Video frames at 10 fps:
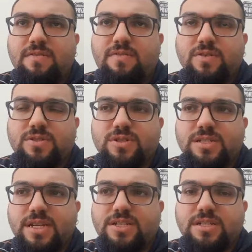For
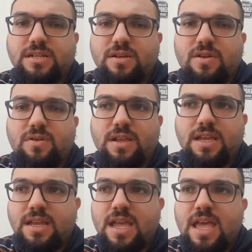traditional
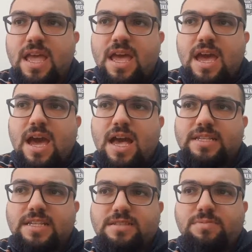learning,
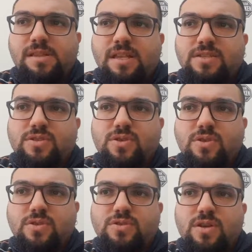assessment is
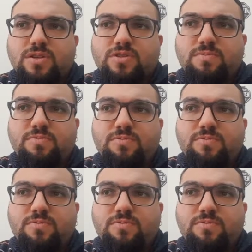used to